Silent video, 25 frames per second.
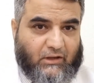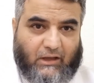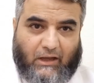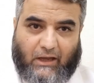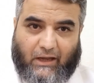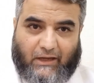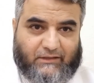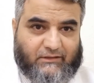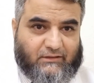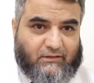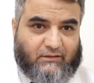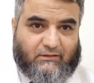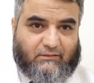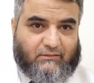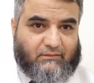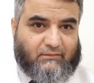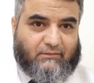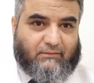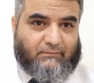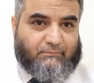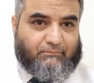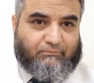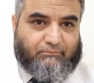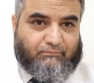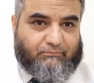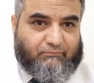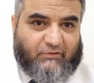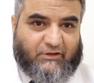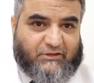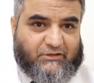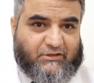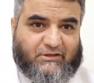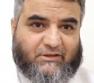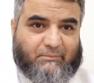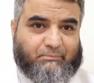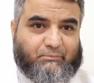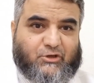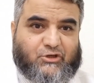Either
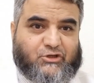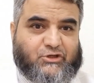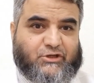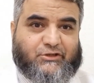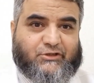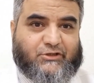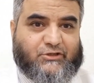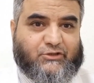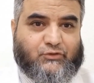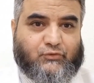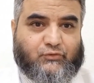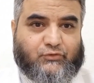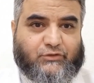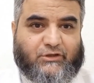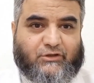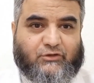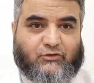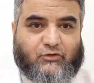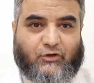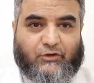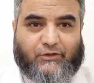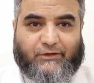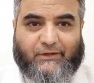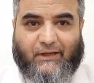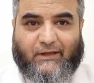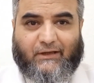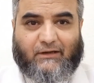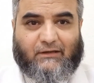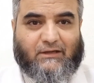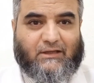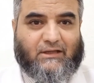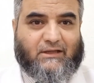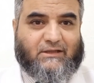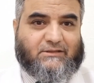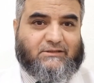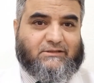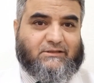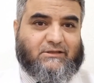whether the patient is using contact
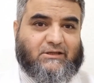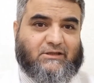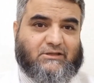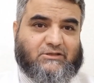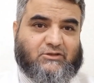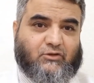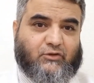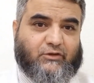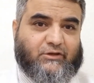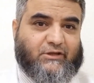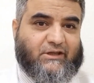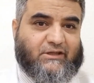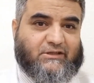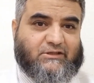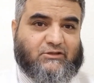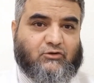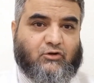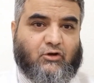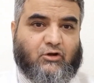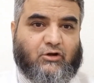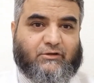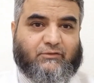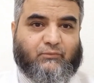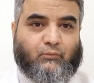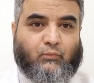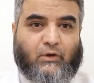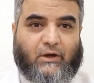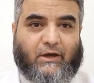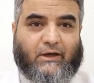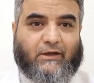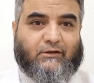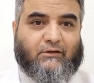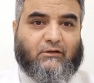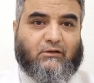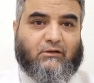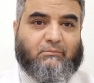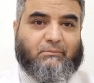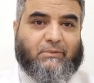lenses, or he has got
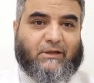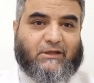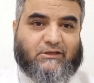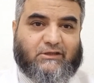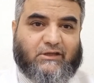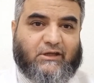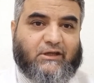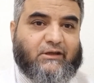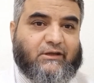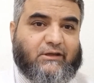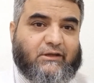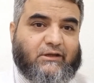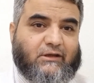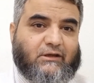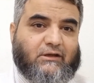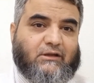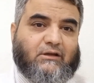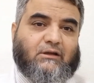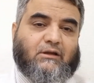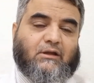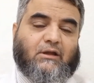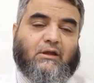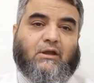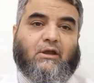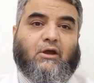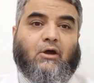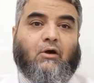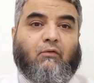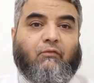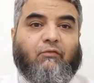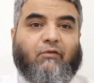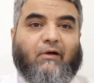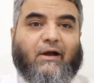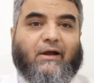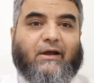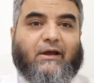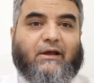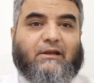viral, bacterial,
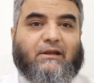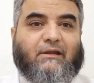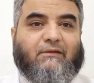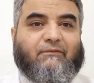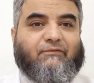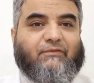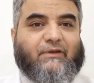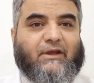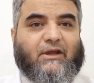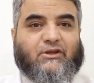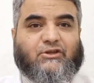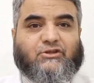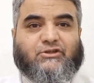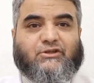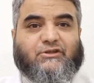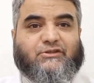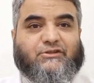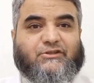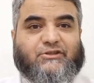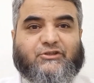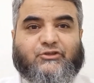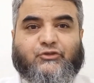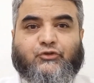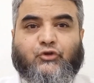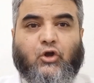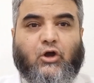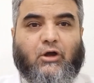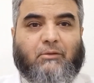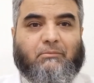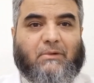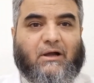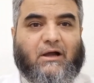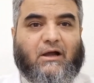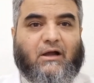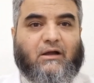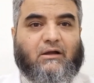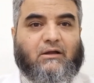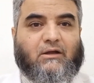fungal infections,
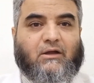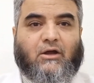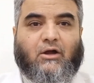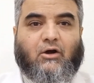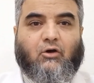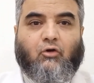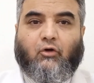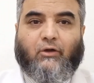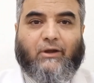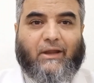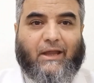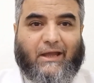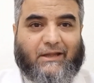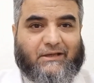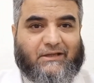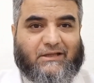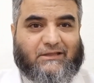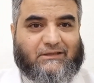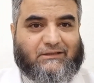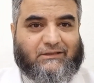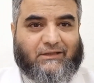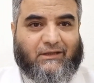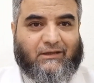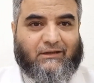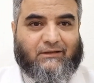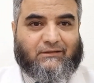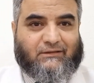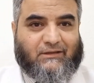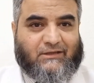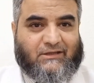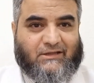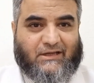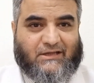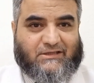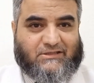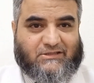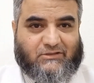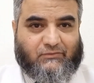trauma, or anything, he
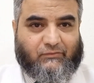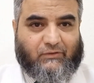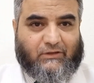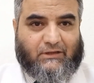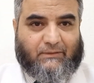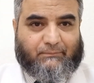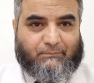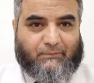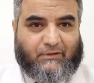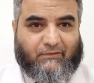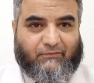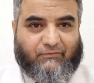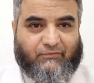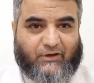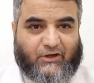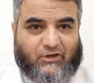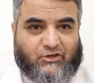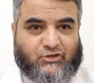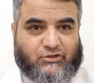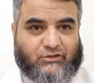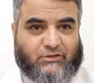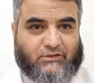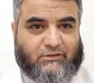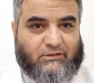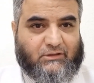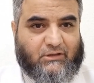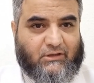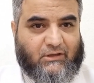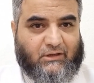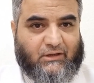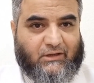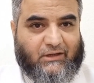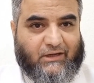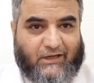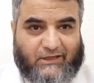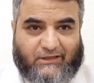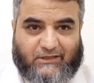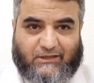has developed infection,
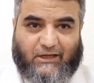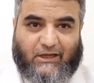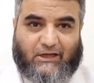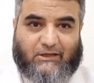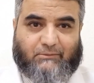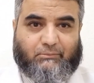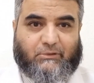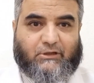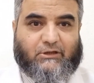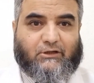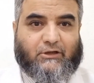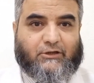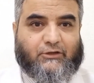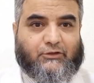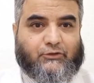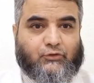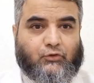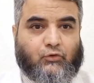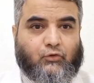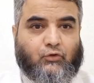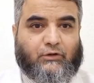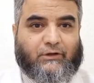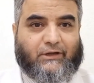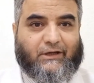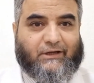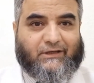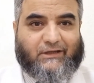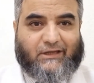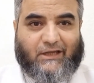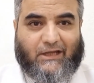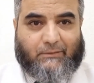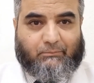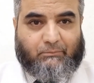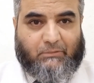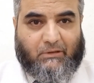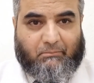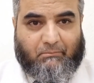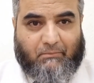it can be controlled, it
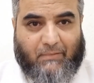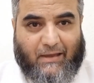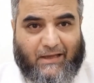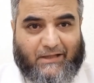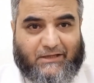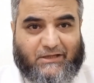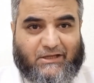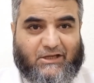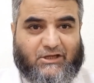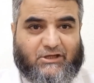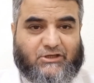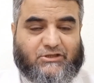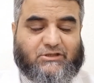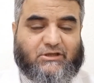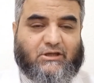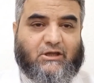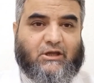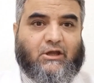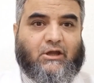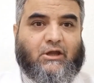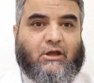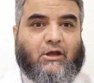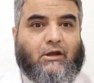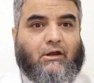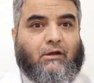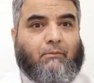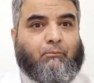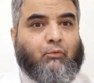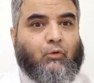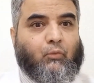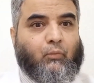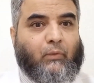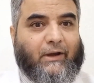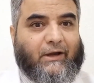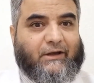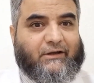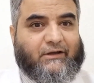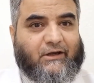can be managed,
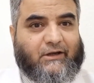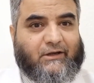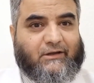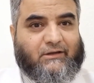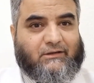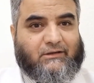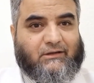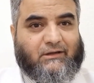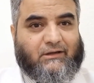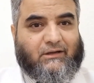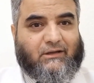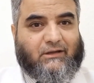provided